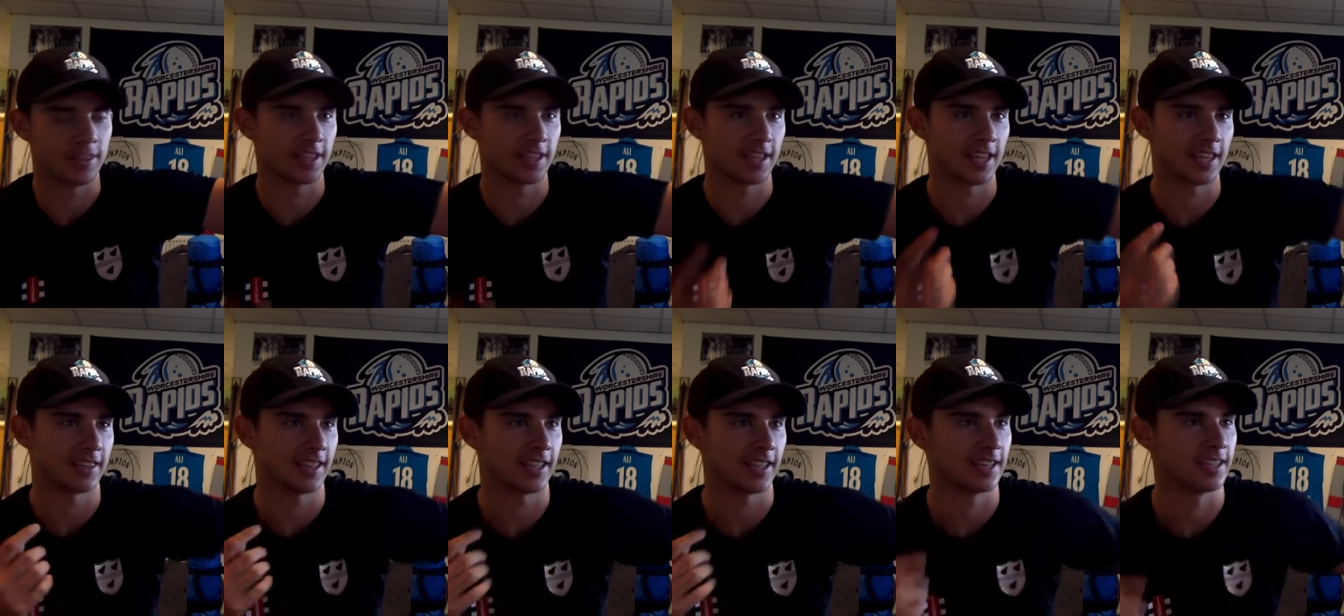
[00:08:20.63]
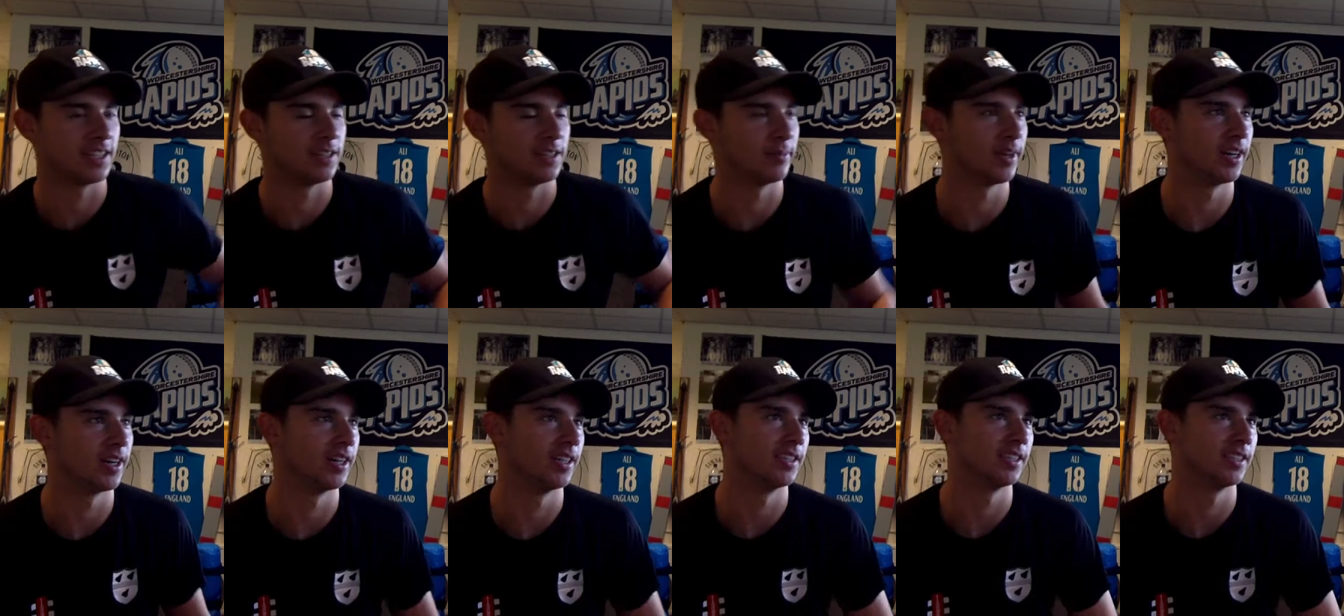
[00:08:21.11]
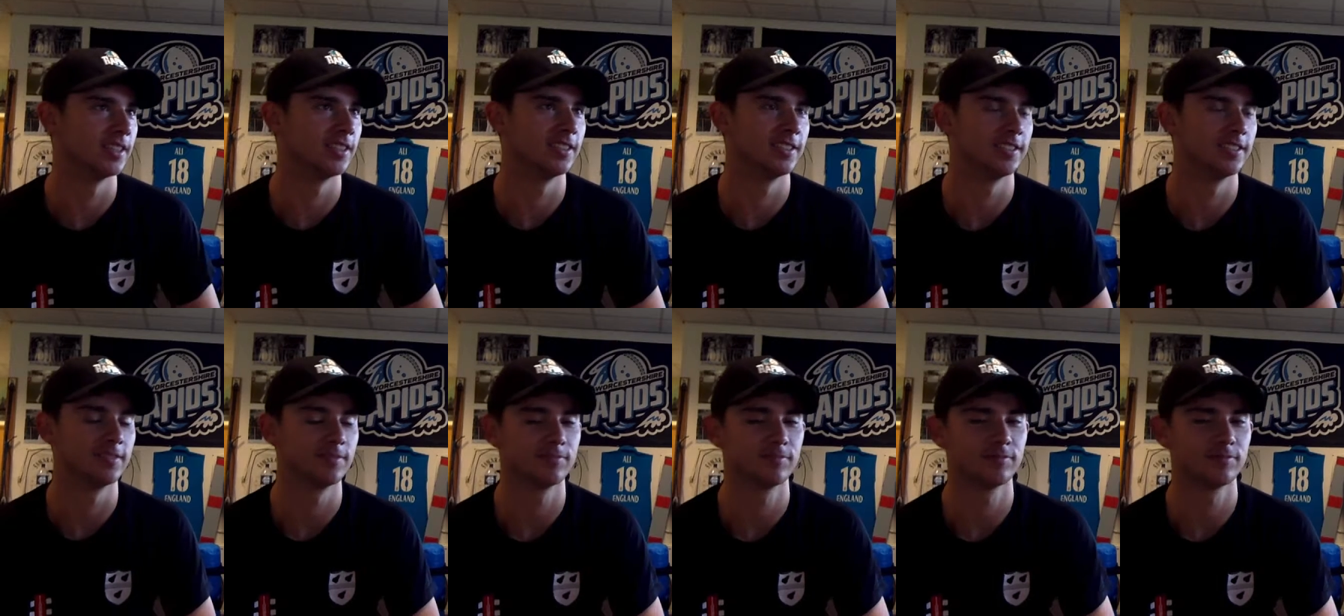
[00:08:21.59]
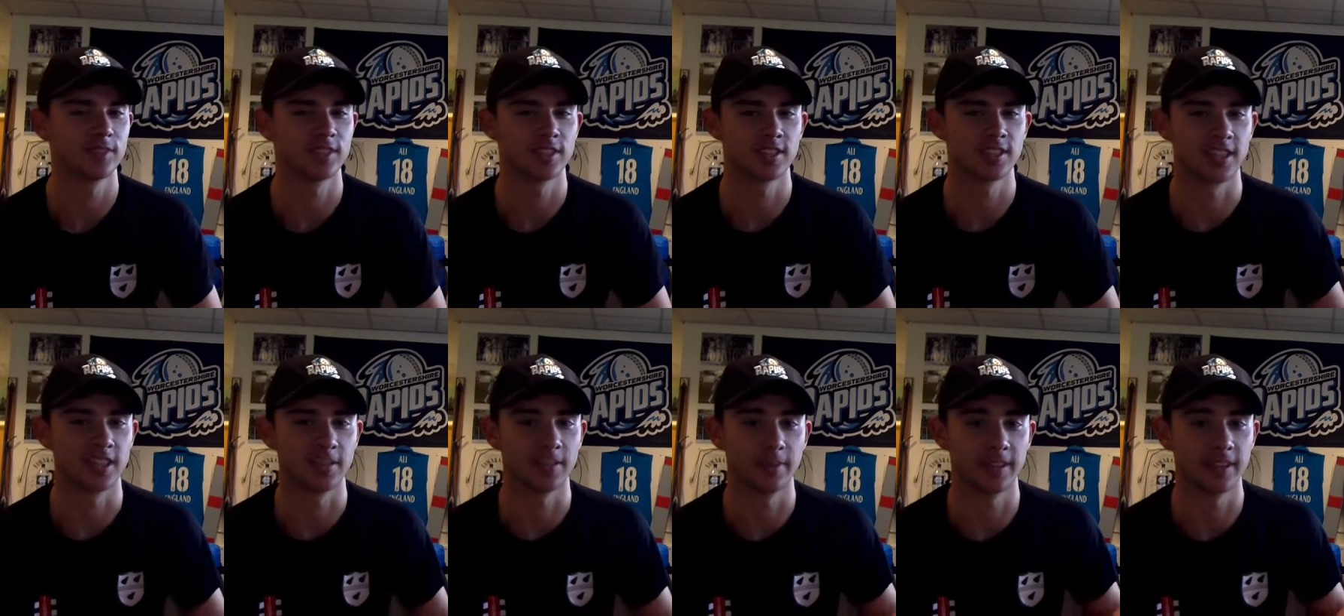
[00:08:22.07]
get that in your mind and
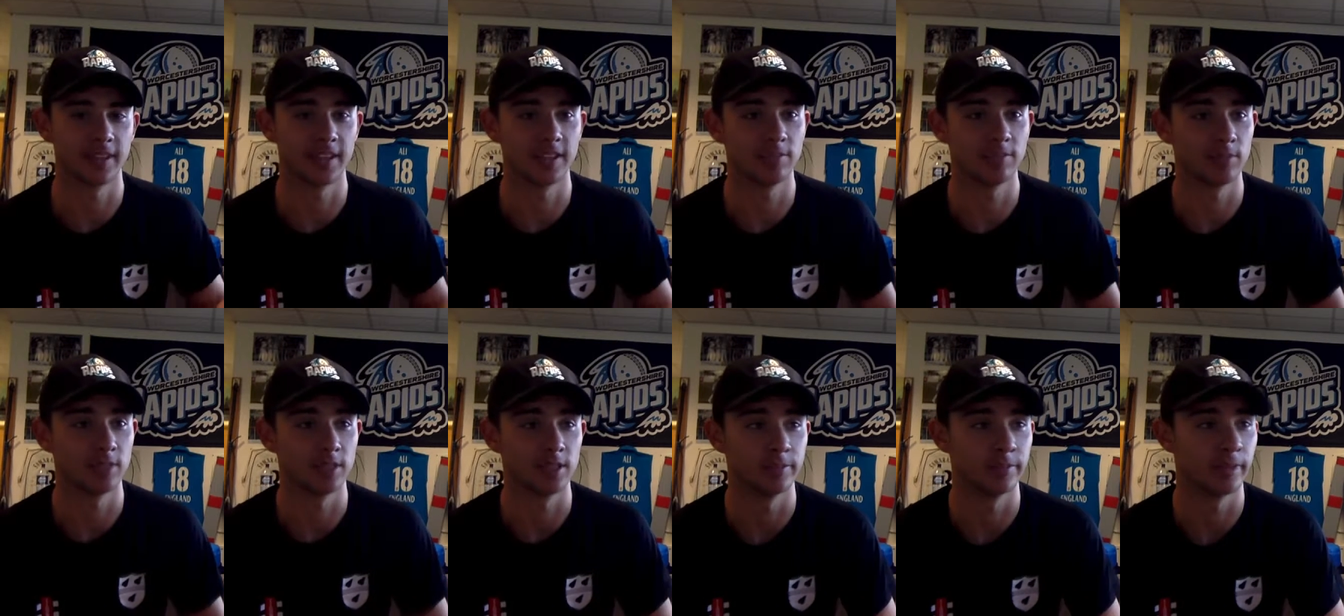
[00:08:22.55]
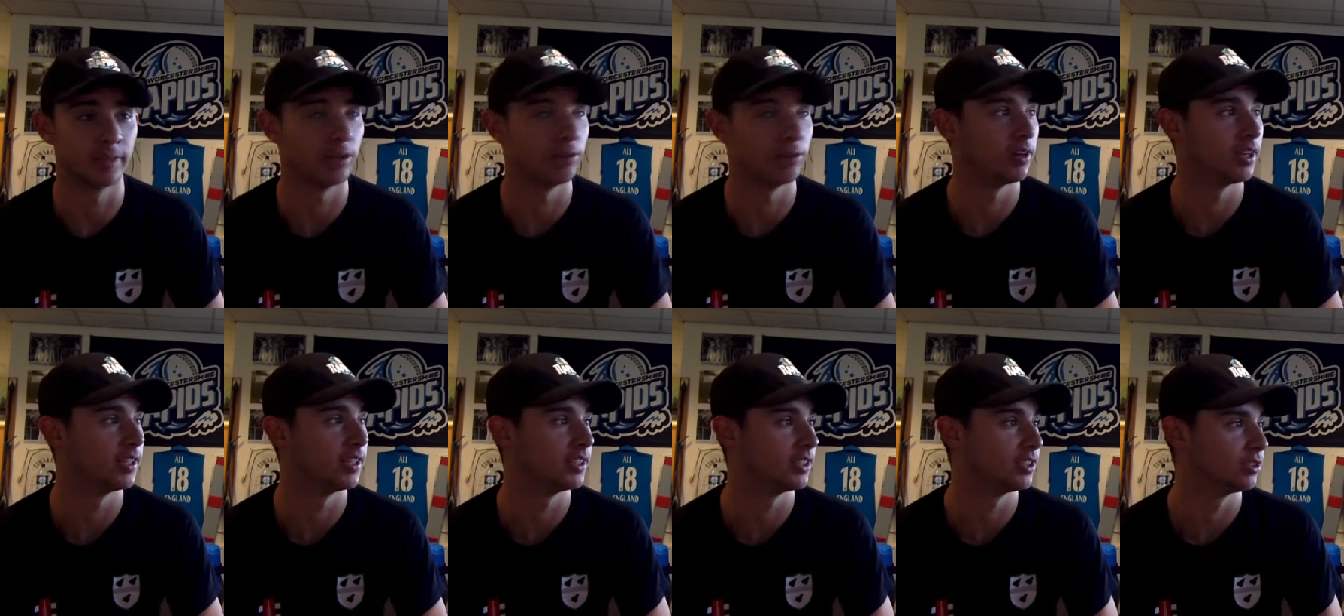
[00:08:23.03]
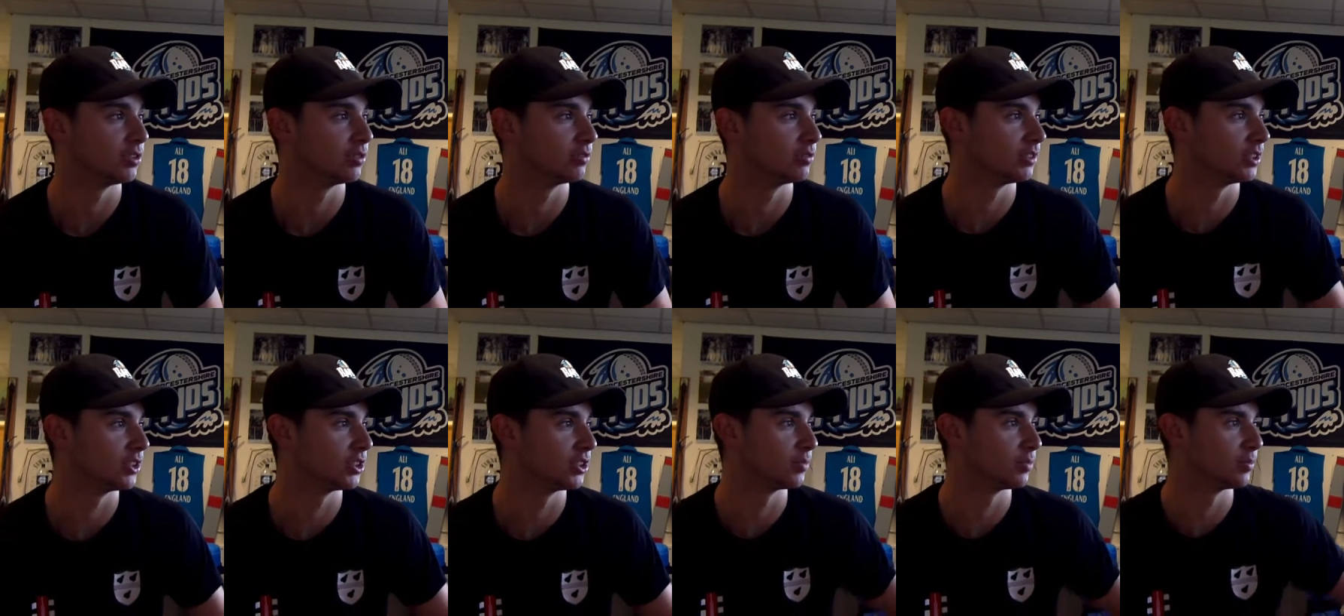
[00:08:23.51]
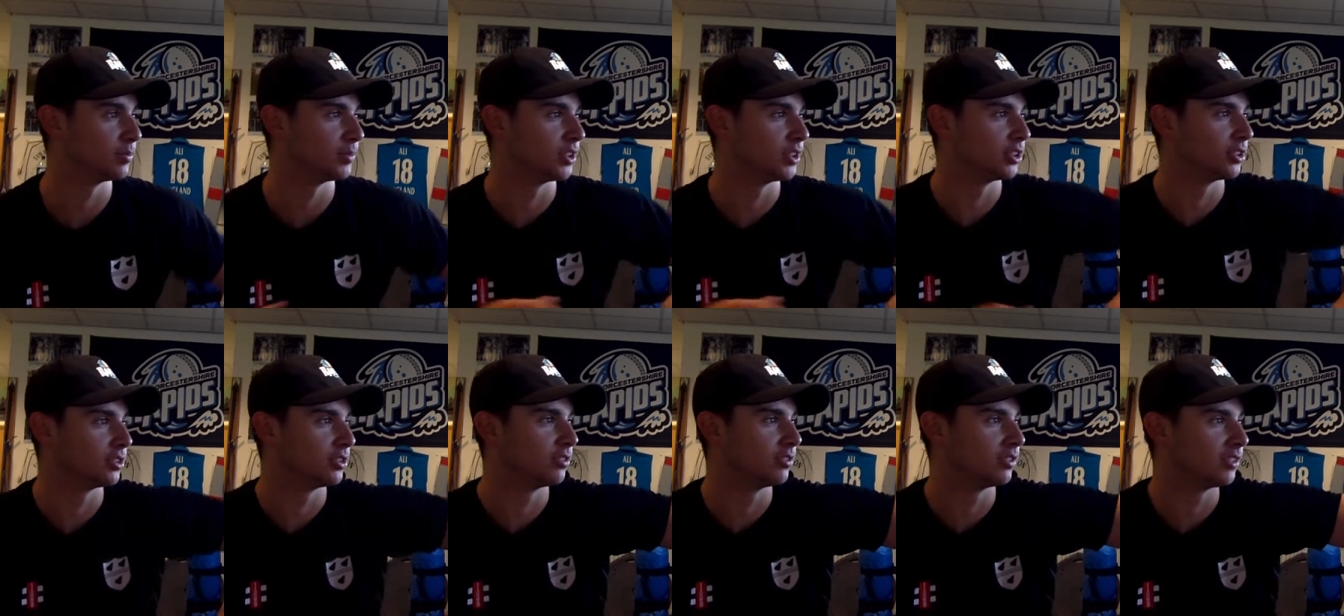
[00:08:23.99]
just think about that while you're bowling, you should
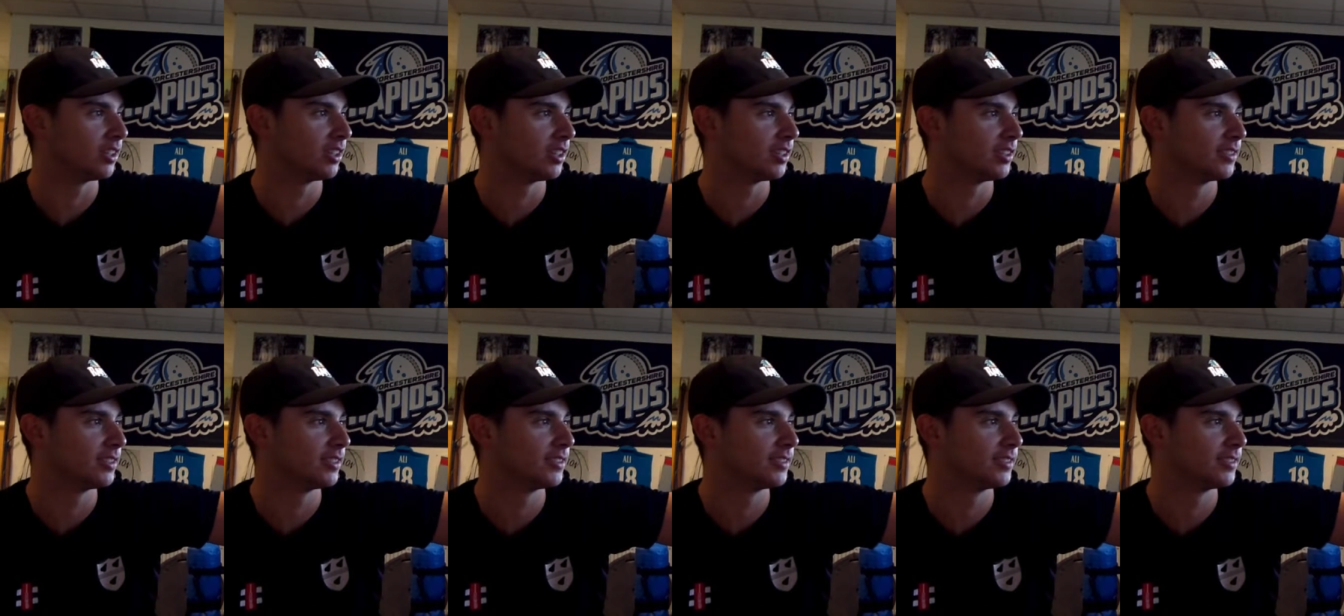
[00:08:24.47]
do right.